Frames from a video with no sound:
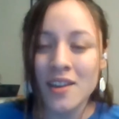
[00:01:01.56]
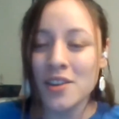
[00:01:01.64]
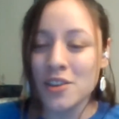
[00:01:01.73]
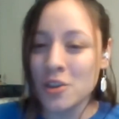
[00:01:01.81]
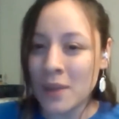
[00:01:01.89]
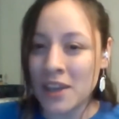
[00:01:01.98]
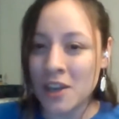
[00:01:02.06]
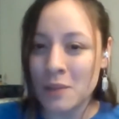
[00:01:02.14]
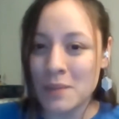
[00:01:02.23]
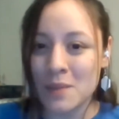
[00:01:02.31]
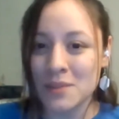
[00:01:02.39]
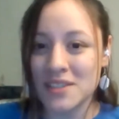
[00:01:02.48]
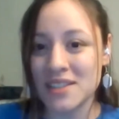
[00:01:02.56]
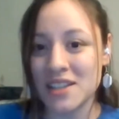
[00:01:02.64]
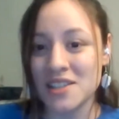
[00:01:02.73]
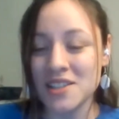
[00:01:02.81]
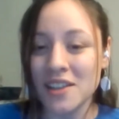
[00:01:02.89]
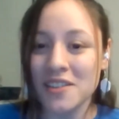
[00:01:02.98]
You might not be able to see
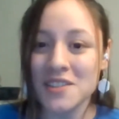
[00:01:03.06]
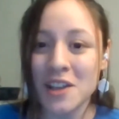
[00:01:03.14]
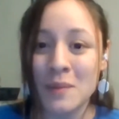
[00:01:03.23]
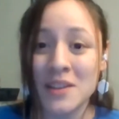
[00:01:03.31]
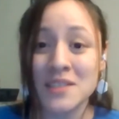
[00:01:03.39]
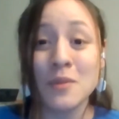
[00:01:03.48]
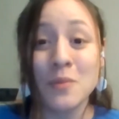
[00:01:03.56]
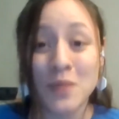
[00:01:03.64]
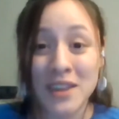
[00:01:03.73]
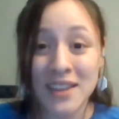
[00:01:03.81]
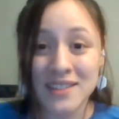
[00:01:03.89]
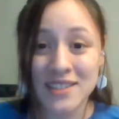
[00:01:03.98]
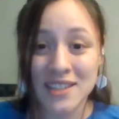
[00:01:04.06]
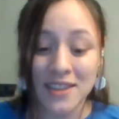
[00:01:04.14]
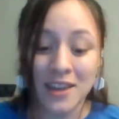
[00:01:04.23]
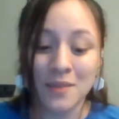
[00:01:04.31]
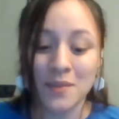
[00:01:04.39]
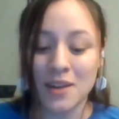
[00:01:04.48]
each other's comments, but we can see
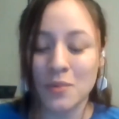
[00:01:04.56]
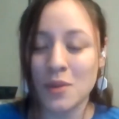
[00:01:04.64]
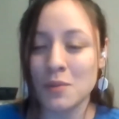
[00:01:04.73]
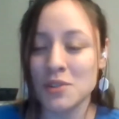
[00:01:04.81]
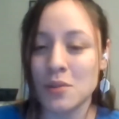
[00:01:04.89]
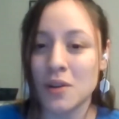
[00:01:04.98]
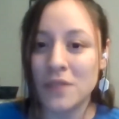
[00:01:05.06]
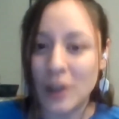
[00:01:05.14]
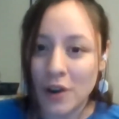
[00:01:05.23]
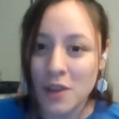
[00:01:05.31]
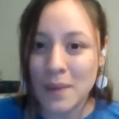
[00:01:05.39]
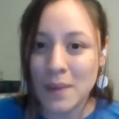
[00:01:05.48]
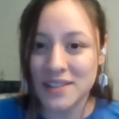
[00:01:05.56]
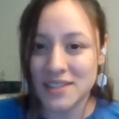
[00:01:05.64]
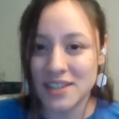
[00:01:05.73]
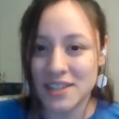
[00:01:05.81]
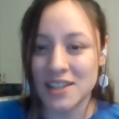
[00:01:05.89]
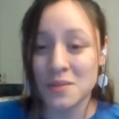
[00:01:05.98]
them and we will do our very best to
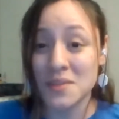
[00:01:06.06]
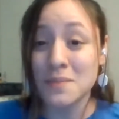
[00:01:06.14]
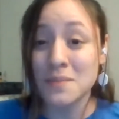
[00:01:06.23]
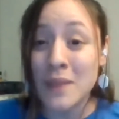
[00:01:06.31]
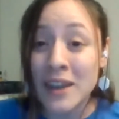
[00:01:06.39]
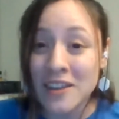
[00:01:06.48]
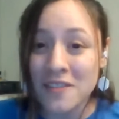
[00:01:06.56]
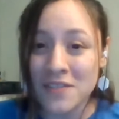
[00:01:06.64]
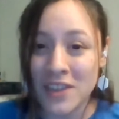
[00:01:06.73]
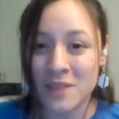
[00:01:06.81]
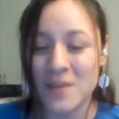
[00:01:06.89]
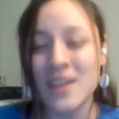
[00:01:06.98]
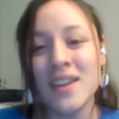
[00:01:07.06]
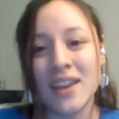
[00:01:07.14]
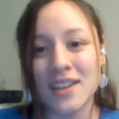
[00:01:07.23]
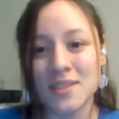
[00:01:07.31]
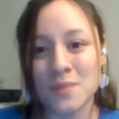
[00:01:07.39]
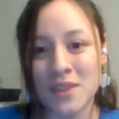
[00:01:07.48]
get to as many of them
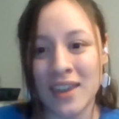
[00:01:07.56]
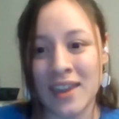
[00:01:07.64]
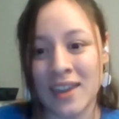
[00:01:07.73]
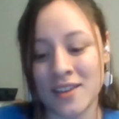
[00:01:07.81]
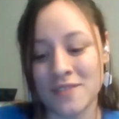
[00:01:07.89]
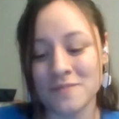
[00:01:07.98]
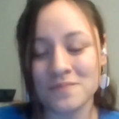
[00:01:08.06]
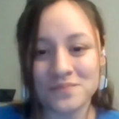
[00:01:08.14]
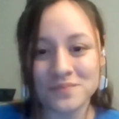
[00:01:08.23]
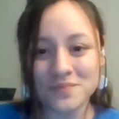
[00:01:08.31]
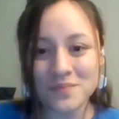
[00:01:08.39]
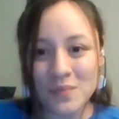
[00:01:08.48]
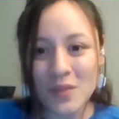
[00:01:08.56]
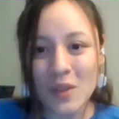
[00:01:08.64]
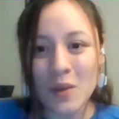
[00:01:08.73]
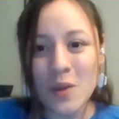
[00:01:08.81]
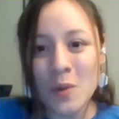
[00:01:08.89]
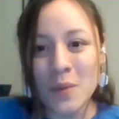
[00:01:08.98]
as we can.
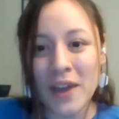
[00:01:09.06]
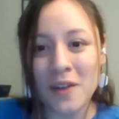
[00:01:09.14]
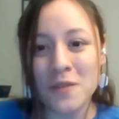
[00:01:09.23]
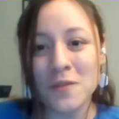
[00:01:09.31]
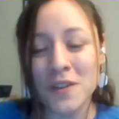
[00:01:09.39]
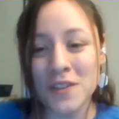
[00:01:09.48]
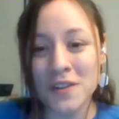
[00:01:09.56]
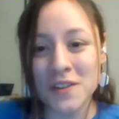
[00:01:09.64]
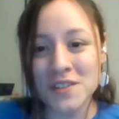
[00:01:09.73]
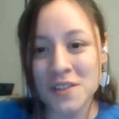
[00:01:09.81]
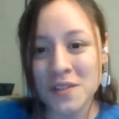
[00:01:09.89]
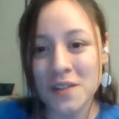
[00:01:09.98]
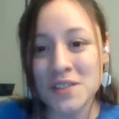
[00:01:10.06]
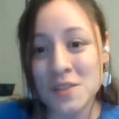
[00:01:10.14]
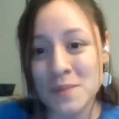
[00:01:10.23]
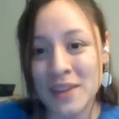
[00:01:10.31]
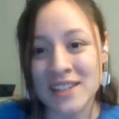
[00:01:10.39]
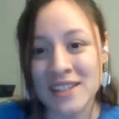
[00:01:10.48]
Without further ado, to
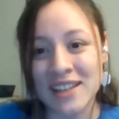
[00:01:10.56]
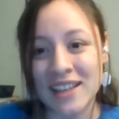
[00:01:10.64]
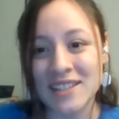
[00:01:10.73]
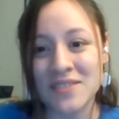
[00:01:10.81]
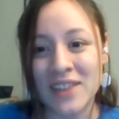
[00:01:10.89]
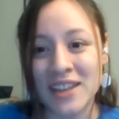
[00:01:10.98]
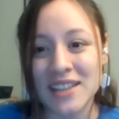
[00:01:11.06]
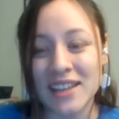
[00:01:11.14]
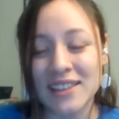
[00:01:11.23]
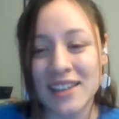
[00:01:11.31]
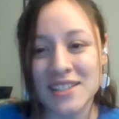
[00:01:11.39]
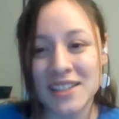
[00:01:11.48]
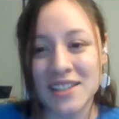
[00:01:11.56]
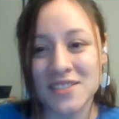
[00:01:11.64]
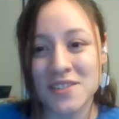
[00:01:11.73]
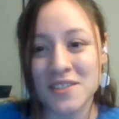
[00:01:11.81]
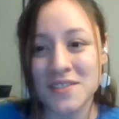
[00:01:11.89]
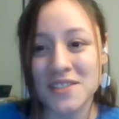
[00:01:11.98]
begin tonight's event, I'd like to
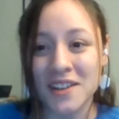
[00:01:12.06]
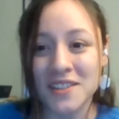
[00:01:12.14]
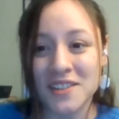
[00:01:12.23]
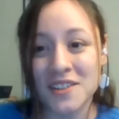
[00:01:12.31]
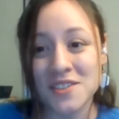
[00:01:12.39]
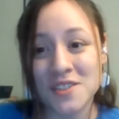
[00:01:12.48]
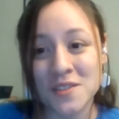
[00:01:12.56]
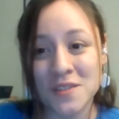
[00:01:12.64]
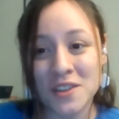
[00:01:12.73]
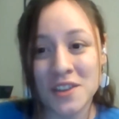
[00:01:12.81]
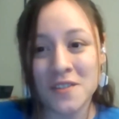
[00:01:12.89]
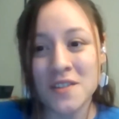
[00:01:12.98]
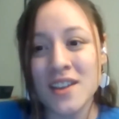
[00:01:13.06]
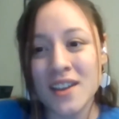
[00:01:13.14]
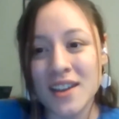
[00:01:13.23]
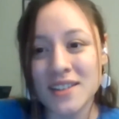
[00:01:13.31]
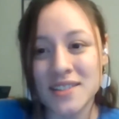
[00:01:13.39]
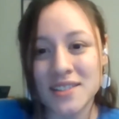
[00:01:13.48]
introduce Dr. Kachun Yu,
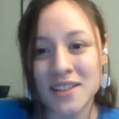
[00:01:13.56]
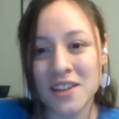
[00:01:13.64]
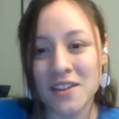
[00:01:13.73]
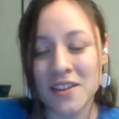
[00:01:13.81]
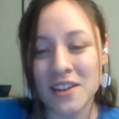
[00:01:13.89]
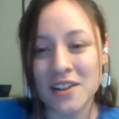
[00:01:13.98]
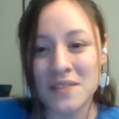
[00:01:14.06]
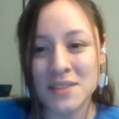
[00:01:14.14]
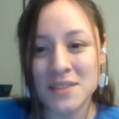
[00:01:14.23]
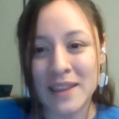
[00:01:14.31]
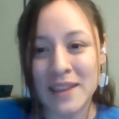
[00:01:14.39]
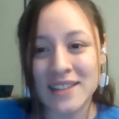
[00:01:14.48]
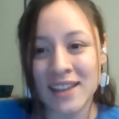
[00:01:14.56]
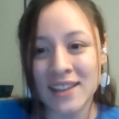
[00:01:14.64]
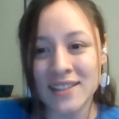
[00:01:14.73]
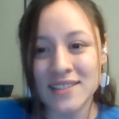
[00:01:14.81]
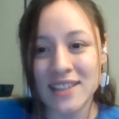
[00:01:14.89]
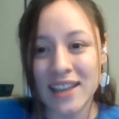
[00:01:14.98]
Assistant Curator of Space
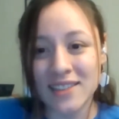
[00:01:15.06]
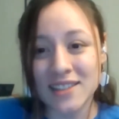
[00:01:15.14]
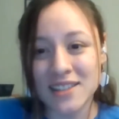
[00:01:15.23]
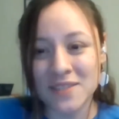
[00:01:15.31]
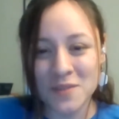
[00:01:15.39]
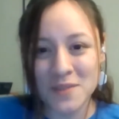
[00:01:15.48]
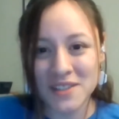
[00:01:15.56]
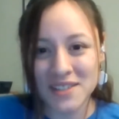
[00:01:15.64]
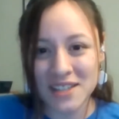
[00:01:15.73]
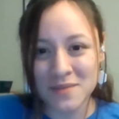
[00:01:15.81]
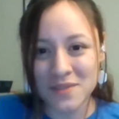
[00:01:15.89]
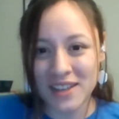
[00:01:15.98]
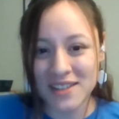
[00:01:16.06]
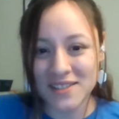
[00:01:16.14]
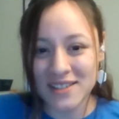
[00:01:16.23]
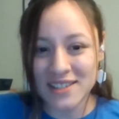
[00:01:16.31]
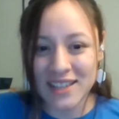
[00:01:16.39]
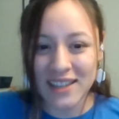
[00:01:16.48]
Science at the Denver Museum of Nature
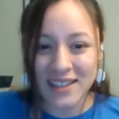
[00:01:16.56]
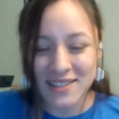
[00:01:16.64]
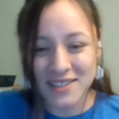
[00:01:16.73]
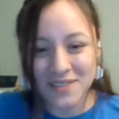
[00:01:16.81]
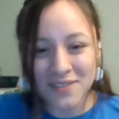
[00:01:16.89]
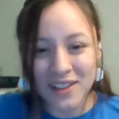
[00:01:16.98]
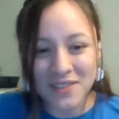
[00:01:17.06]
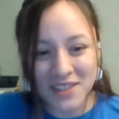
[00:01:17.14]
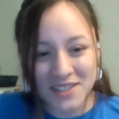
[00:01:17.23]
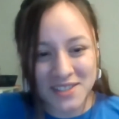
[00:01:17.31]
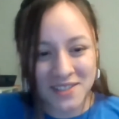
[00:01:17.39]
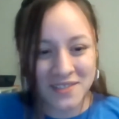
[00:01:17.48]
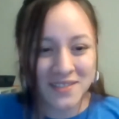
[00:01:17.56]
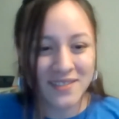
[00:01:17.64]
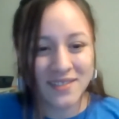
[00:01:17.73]
and Science. Welcome, Kachun.